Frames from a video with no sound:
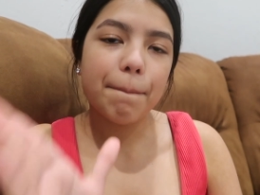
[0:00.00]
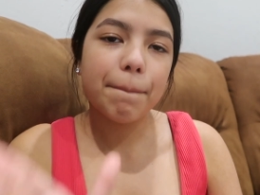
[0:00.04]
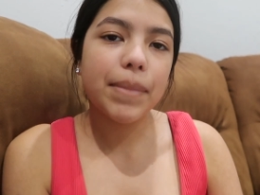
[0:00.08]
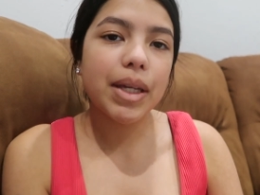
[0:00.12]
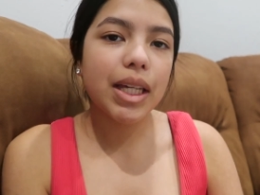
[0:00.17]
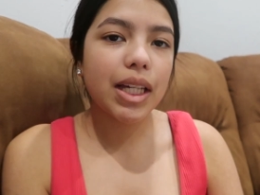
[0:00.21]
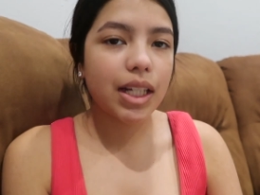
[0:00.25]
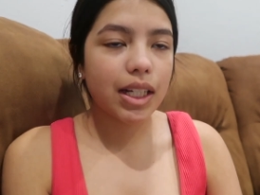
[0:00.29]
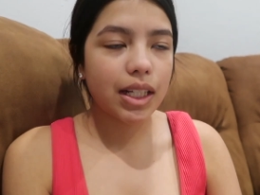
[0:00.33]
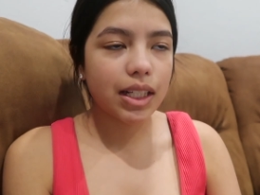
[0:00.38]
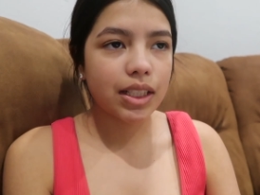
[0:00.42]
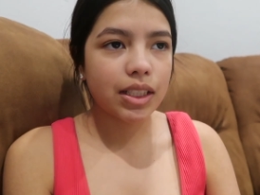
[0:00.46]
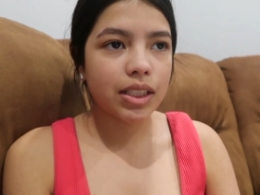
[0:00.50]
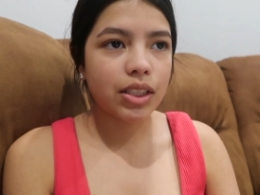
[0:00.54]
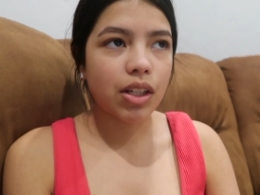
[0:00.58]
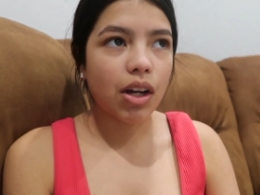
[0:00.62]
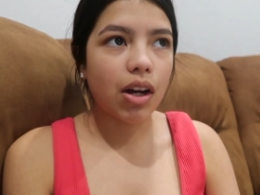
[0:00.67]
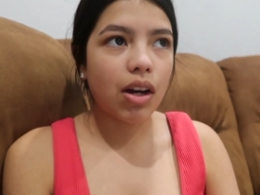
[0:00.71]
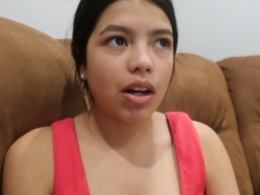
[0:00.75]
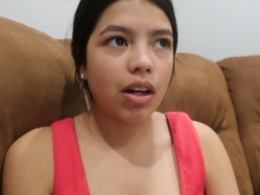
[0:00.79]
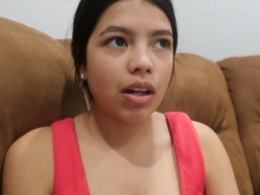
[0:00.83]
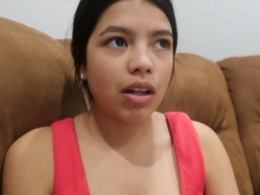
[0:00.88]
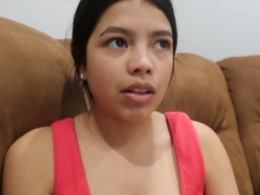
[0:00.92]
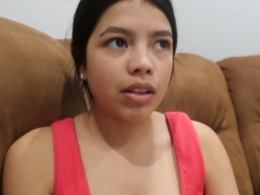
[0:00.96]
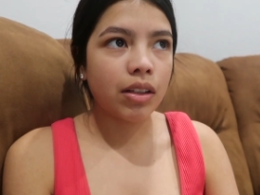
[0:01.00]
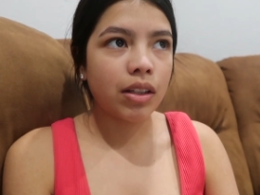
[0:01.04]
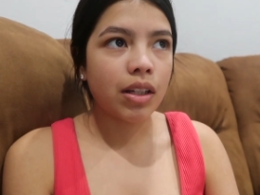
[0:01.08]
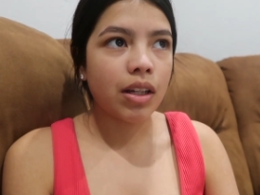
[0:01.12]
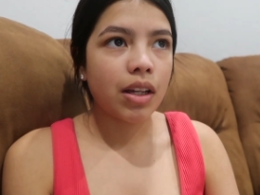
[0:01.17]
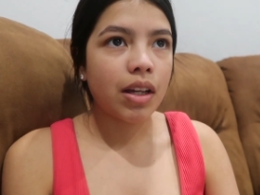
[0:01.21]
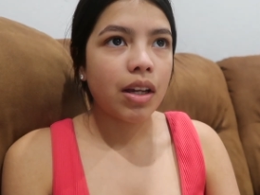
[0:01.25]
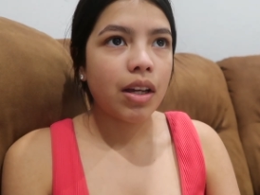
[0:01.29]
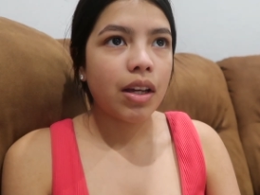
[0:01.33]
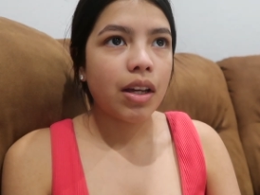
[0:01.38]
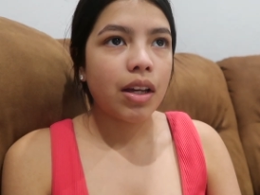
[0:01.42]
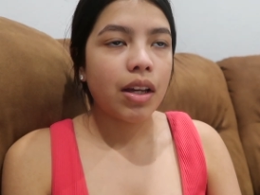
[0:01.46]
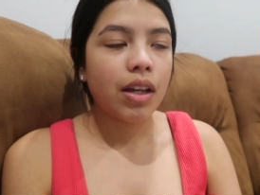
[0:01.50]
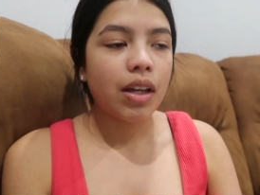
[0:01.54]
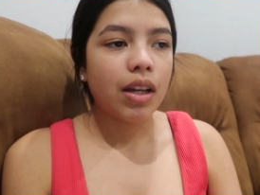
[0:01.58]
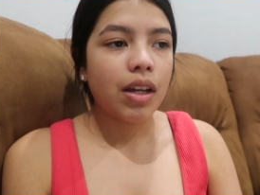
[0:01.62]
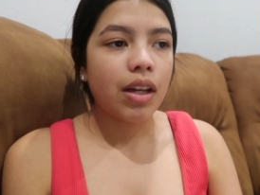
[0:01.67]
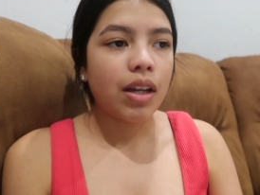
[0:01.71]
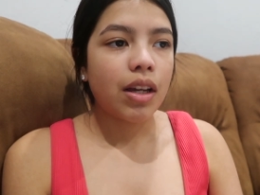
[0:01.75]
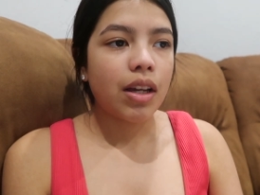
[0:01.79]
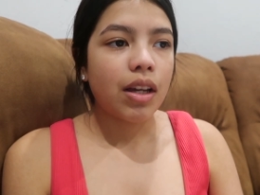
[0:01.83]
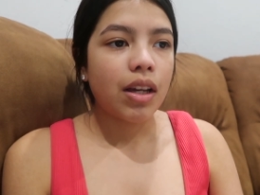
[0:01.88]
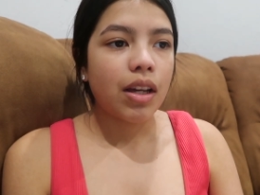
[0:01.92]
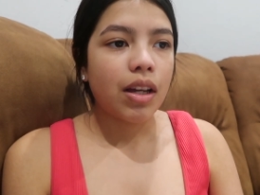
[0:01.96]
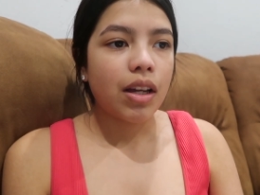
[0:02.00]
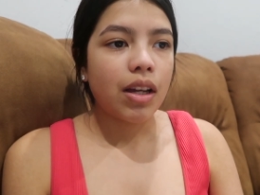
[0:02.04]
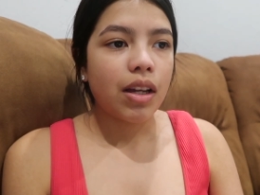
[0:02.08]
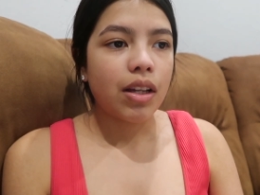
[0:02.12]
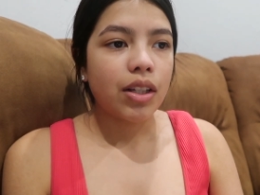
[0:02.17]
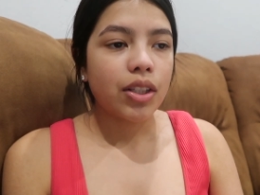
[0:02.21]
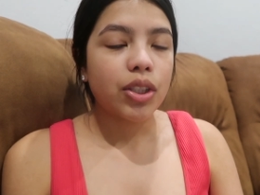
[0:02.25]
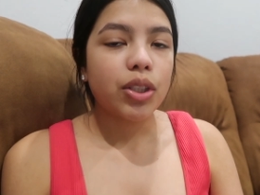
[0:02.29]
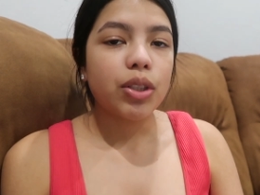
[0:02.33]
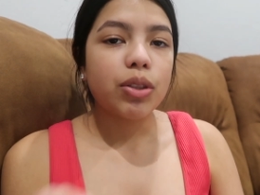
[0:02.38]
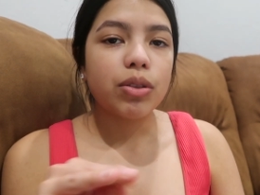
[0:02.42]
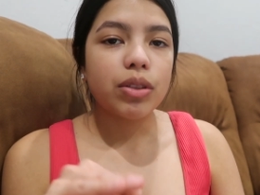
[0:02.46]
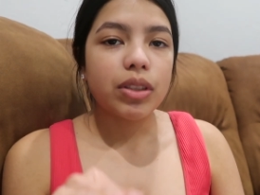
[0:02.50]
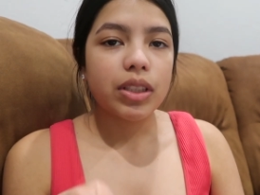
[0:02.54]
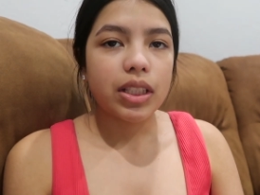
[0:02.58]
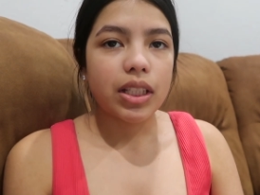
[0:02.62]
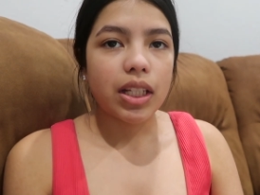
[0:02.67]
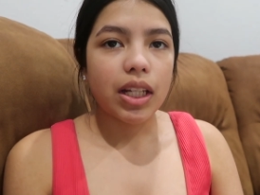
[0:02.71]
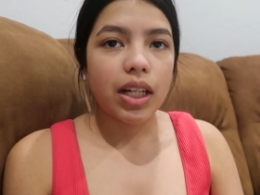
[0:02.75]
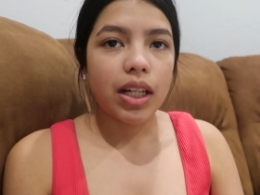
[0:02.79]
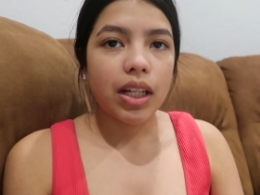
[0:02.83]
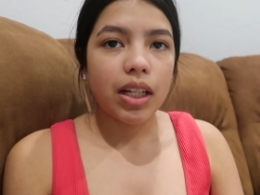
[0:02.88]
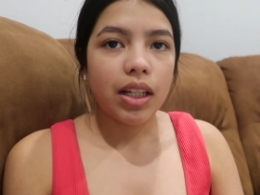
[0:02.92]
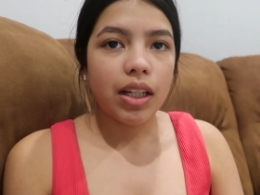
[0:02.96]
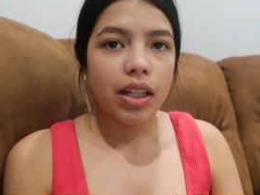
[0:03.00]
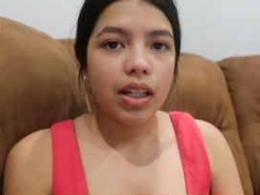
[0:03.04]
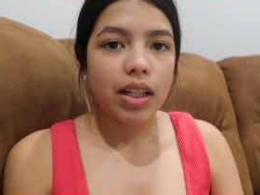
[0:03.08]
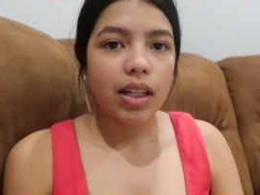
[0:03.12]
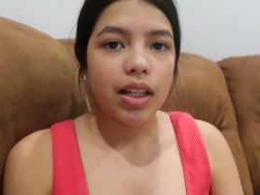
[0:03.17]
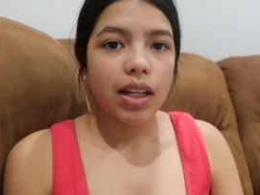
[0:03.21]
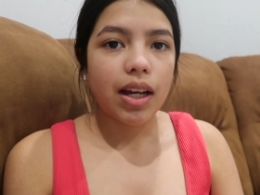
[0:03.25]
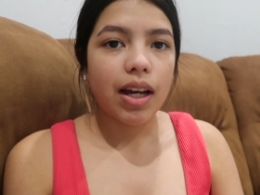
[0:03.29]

because on Tuesday